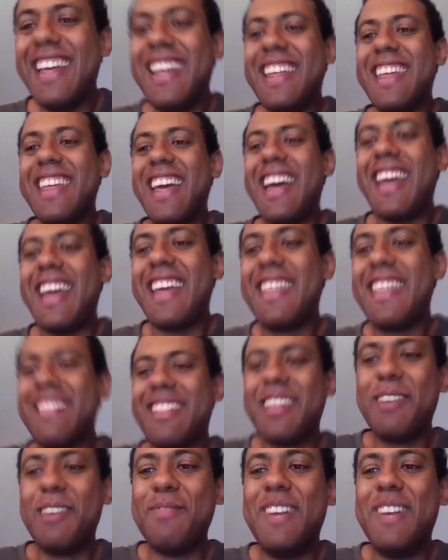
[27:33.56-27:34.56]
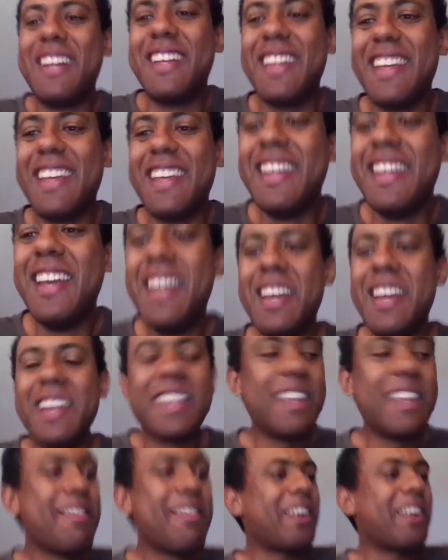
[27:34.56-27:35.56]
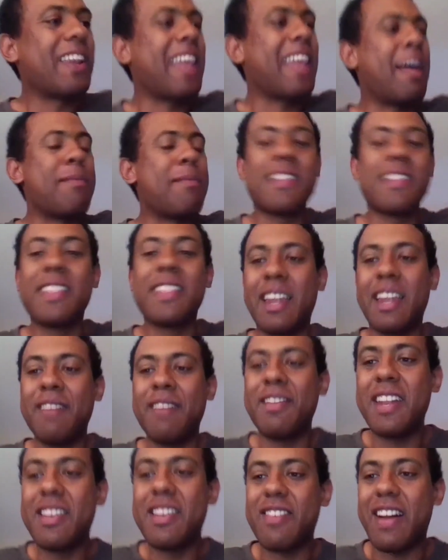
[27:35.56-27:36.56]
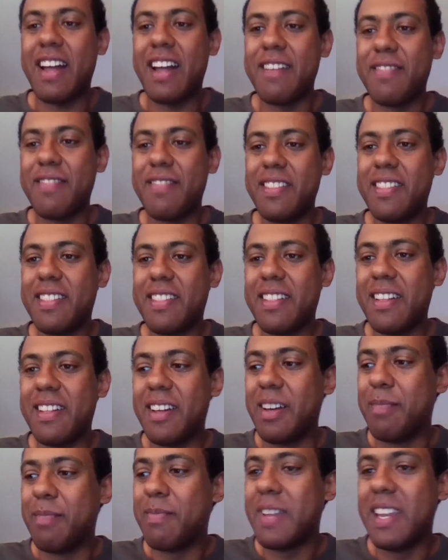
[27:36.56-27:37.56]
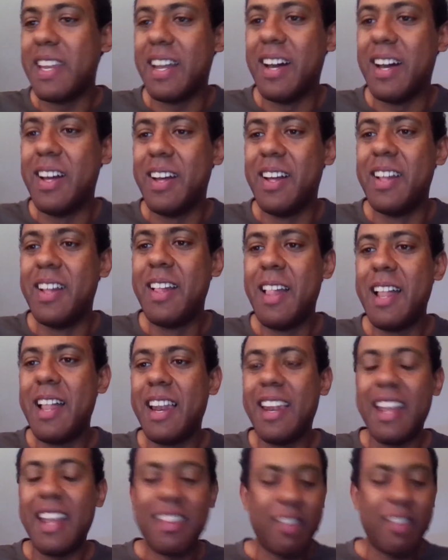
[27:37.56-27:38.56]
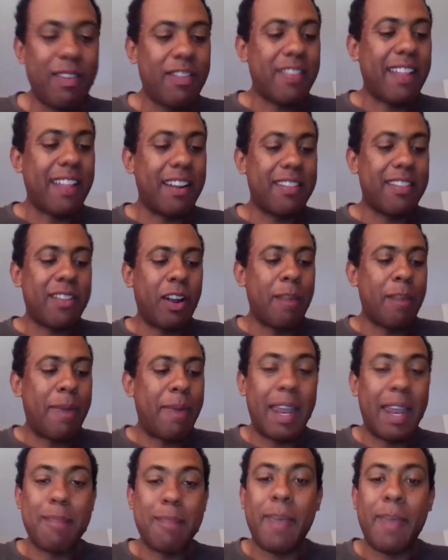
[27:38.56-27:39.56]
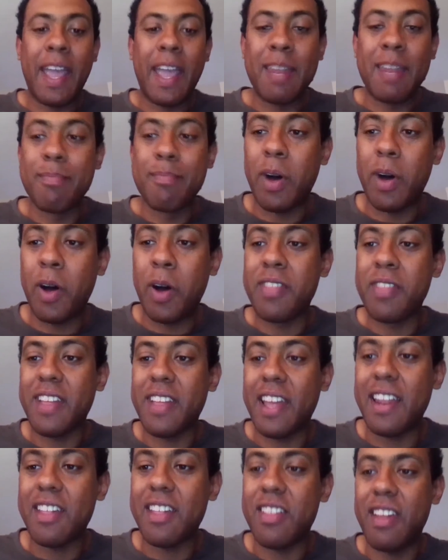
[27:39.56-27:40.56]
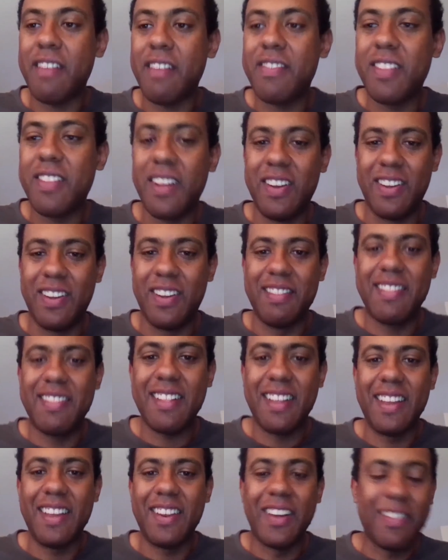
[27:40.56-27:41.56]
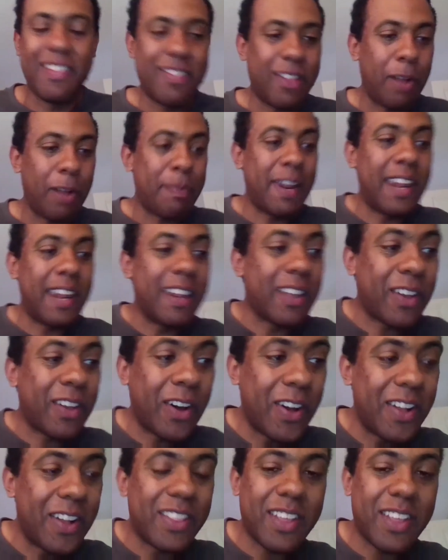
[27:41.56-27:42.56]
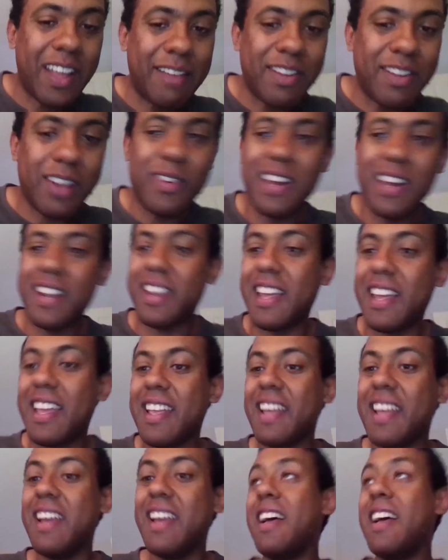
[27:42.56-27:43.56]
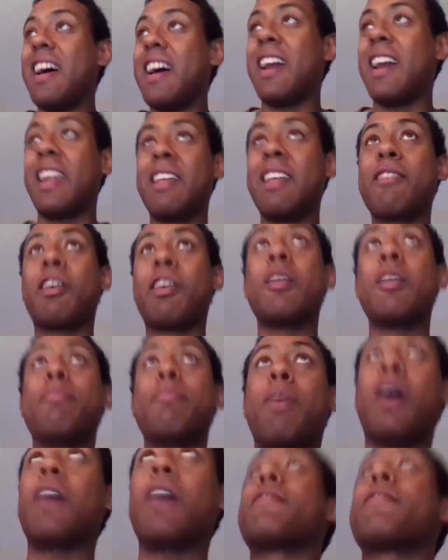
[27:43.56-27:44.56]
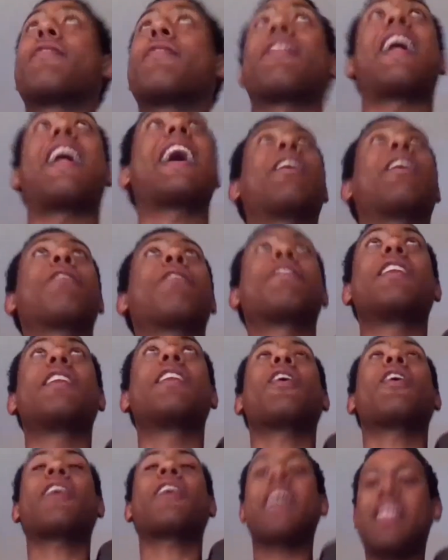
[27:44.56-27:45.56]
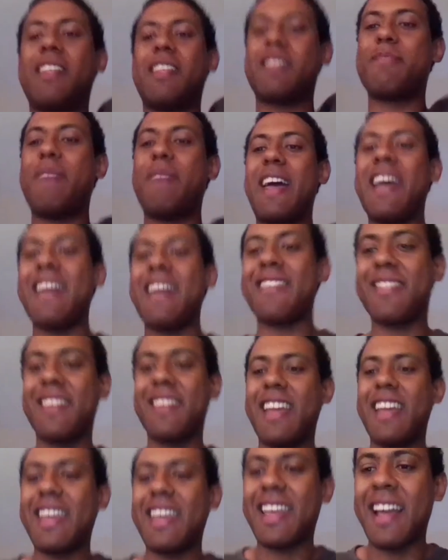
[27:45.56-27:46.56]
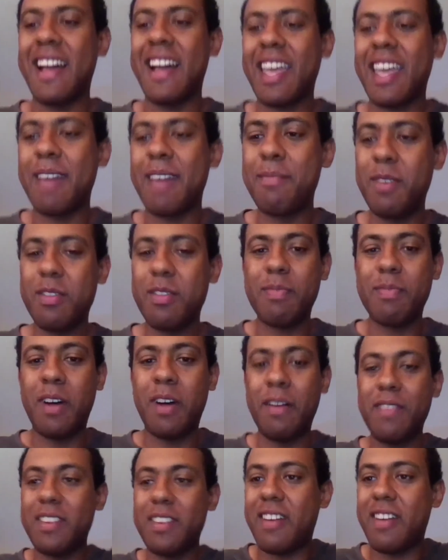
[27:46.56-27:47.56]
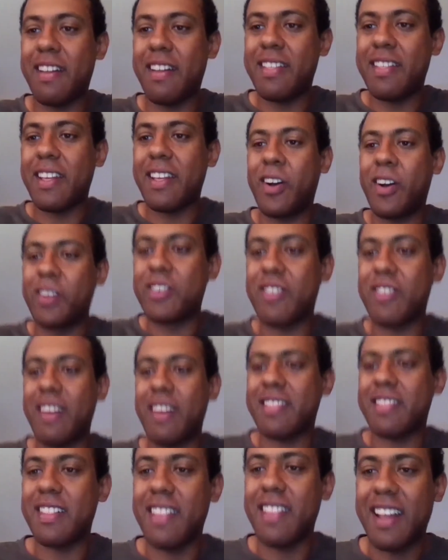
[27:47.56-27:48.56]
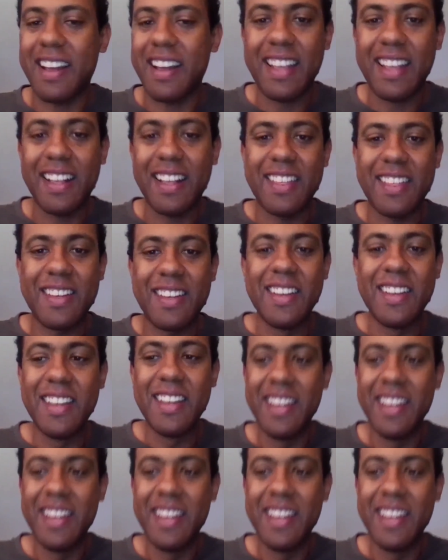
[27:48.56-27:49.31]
Yeah, it's you've got the Amazon delivery drivers, literally we've just had a story about them peeing in bottles to get their shift done, so stopping in the gutter to have a quick leak, and then you've got the boss flying off in a rocket to space. So yeah, you can't get much more of a drastic contrast than that, can you?